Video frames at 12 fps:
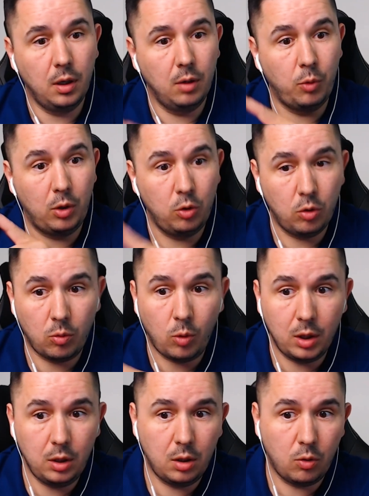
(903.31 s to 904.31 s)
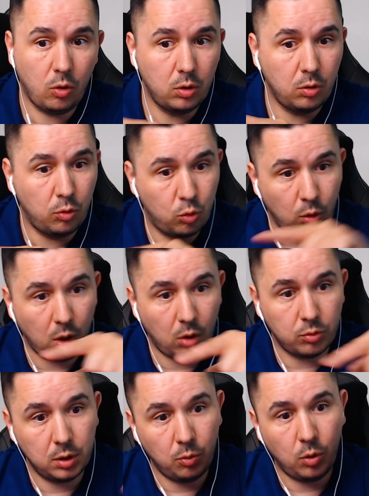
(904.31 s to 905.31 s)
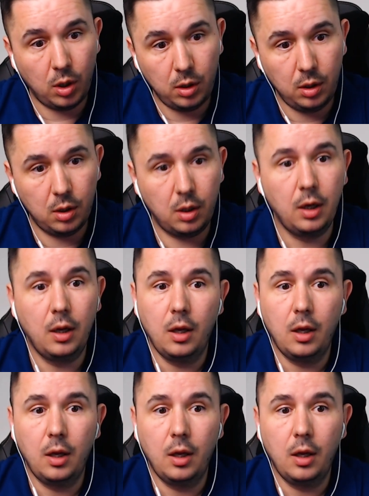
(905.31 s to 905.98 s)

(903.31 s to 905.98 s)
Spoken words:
When you're 1 year old, throughout the 1 year,